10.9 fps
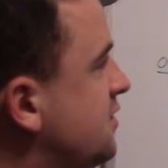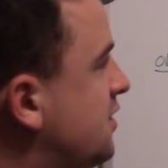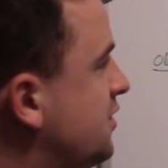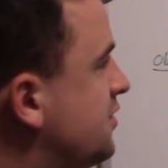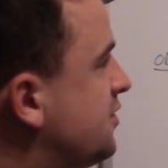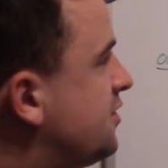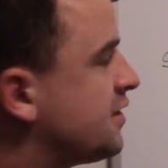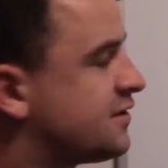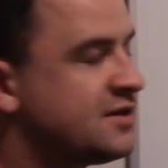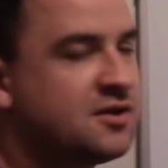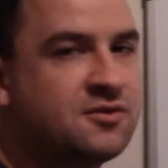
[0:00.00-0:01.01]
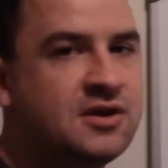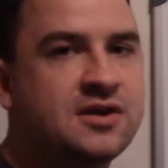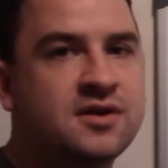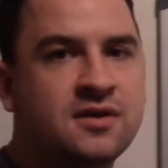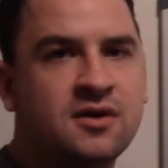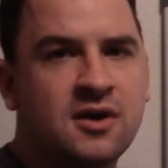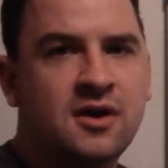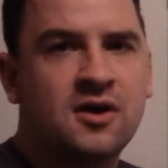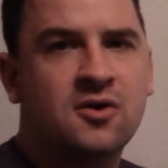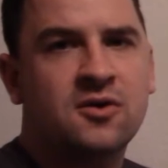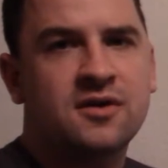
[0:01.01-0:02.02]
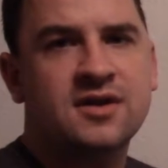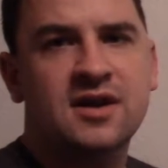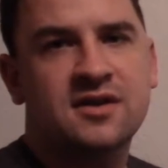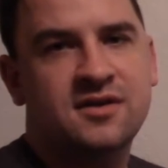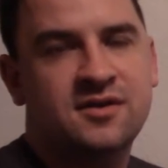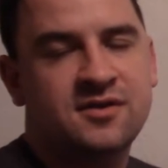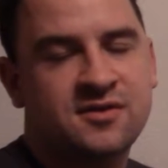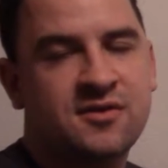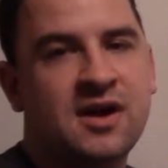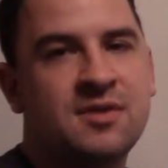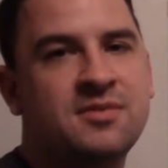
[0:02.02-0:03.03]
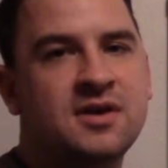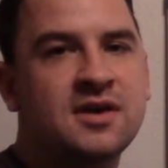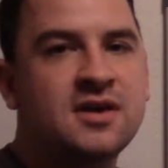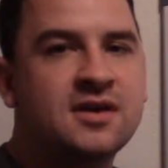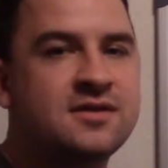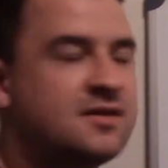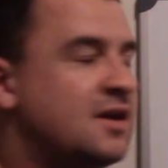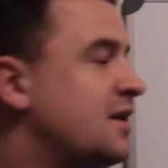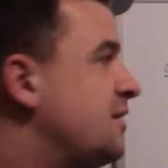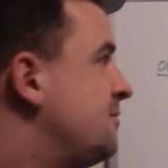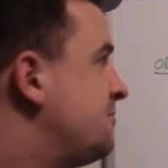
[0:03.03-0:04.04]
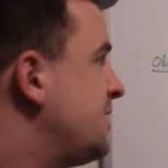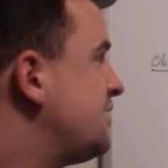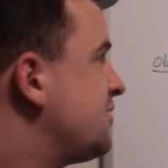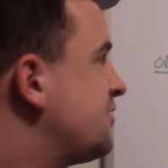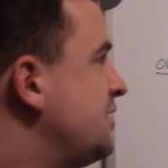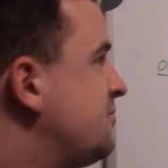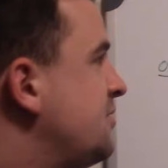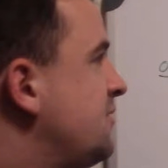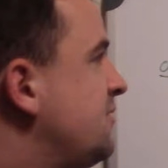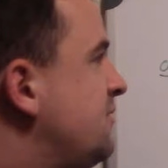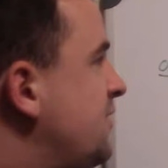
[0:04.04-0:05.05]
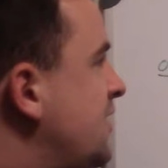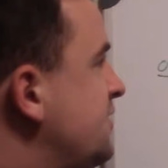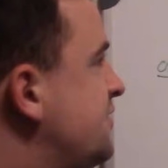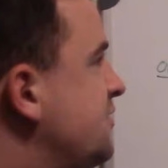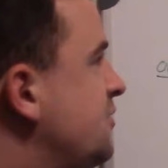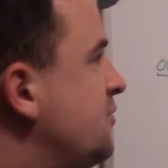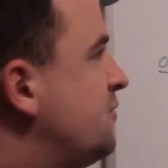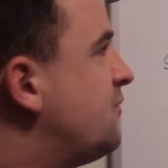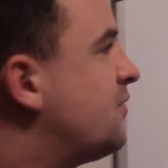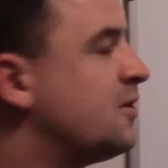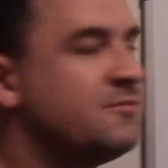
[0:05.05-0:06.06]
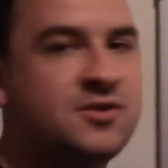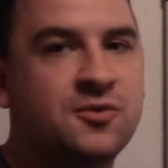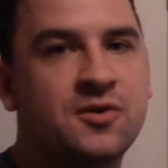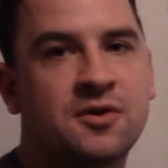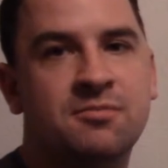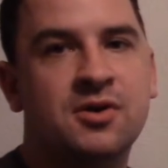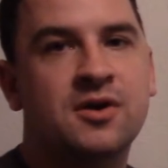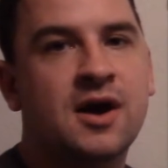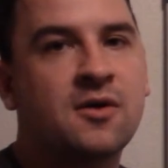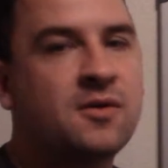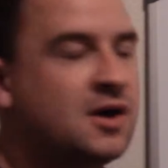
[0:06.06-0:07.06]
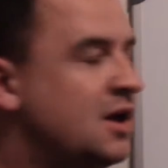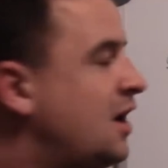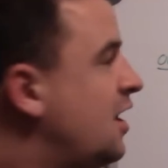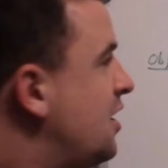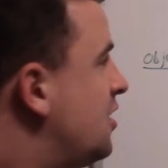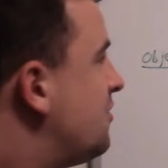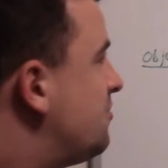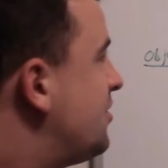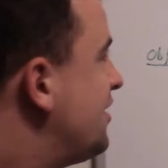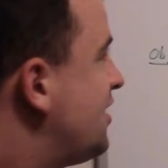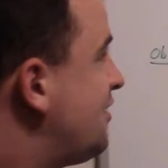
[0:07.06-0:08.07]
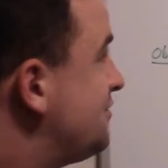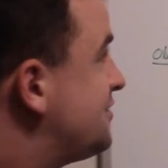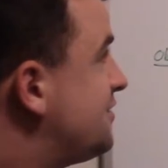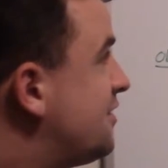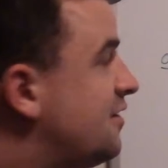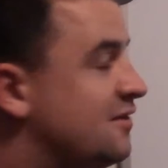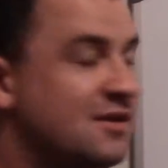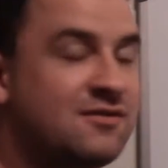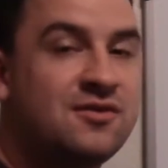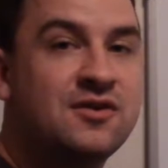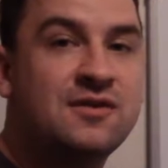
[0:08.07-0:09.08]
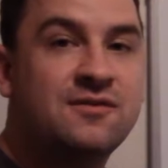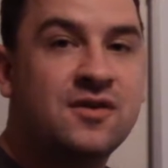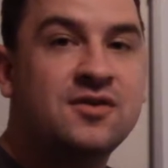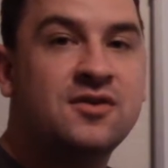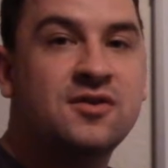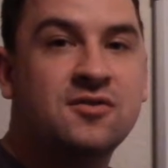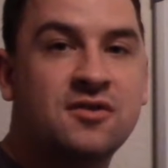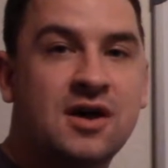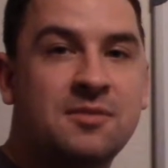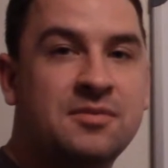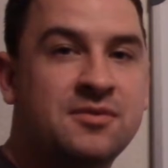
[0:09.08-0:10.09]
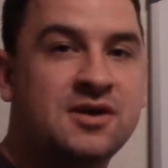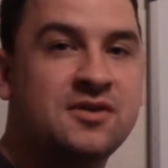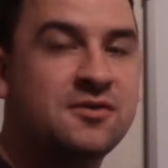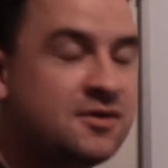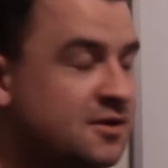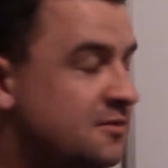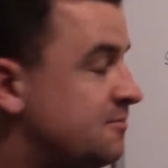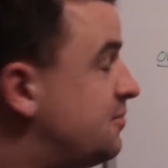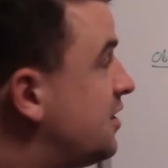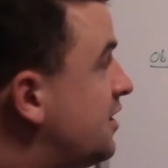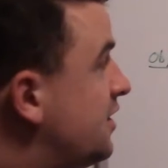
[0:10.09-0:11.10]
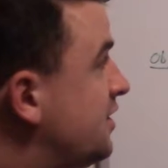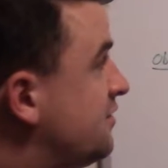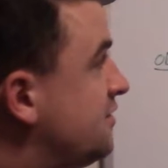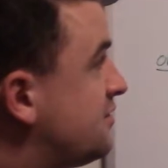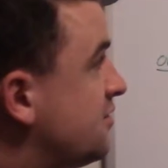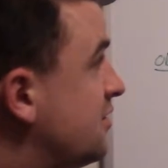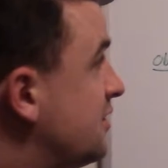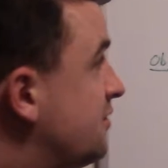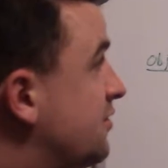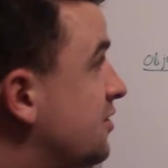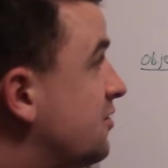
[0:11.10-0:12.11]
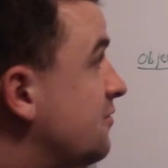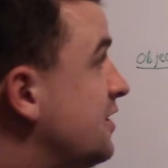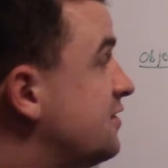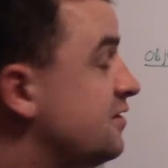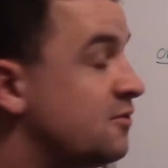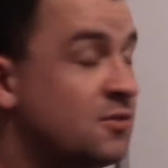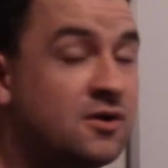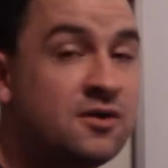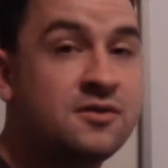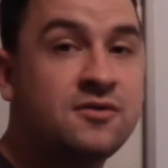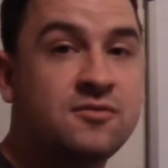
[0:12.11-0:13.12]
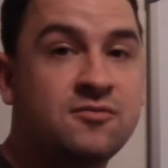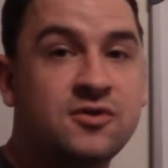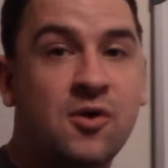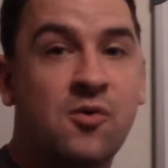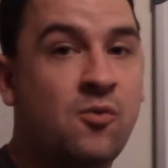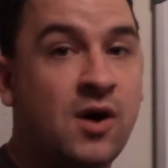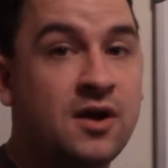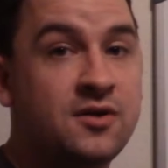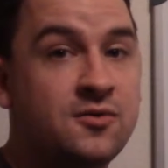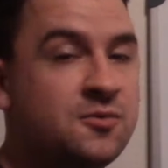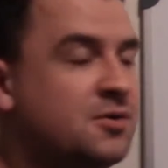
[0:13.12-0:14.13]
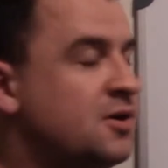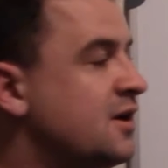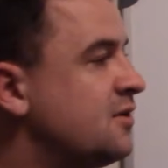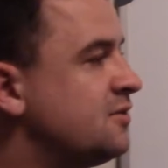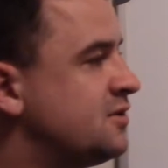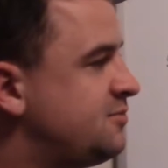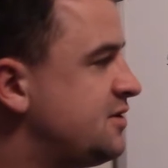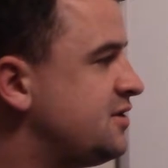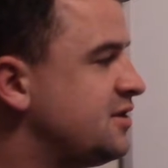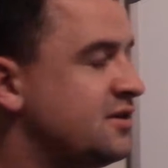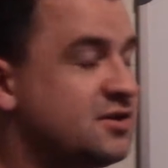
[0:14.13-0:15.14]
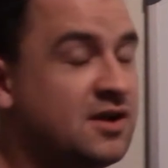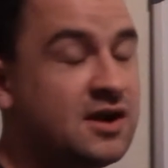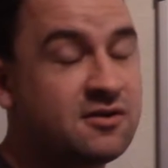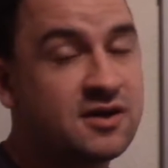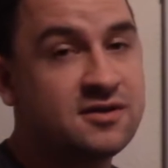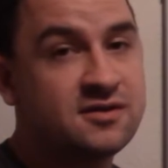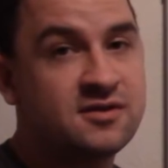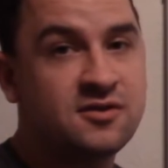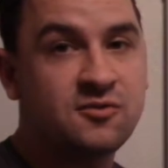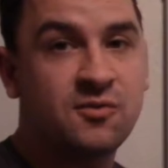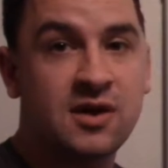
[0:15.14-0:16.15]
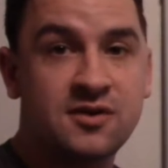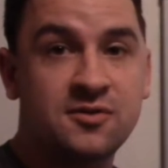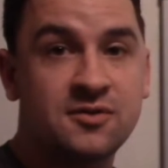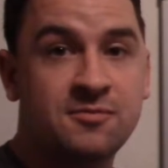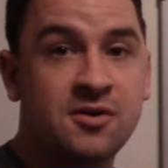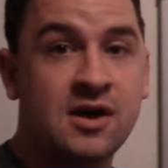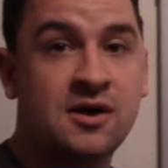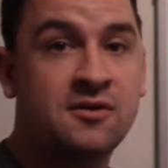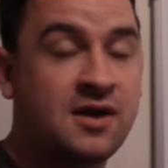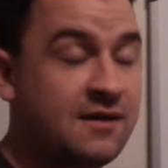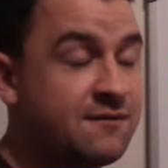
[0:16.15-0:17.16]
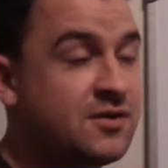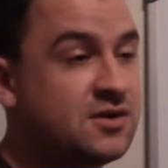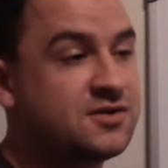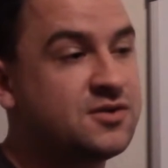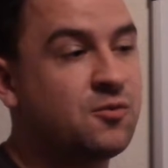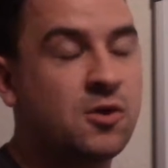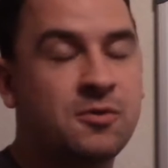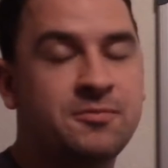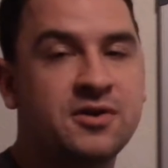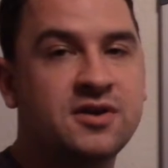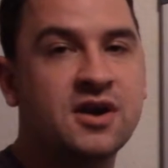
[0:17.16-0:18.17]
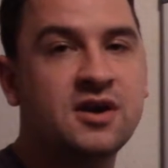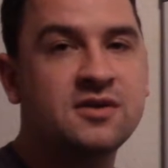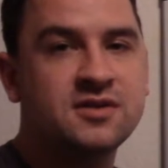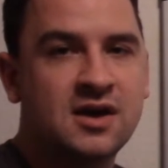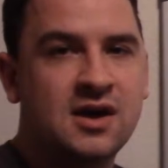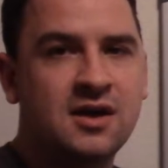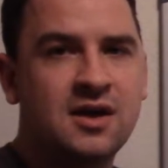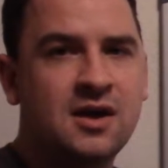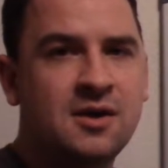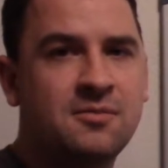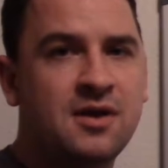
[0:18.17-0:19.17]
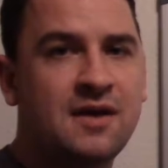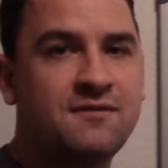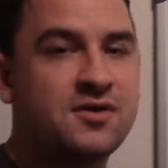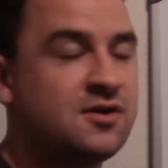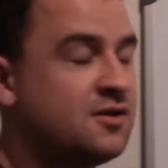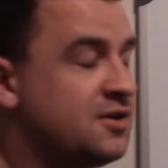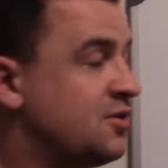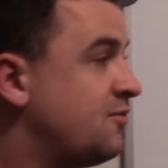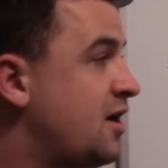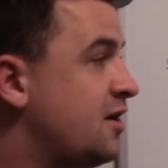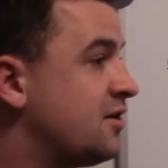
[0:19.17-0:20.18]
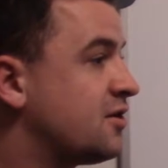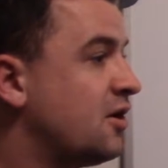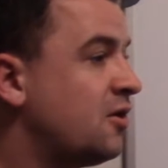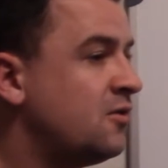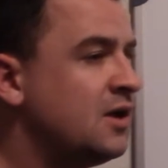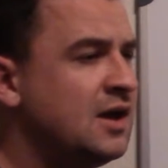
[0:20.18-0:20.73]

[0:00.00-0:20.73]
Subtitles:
under acceleration, or as I like to describe it, is that it basically prevents you from doing a burnout. Burnouts are definitely fun to do and a lot of people like doing it, but during the racing world, you don't want to do a burnout, especially in a drag race. You want to do the burnout at first to warm up your tires, but after you're ready to go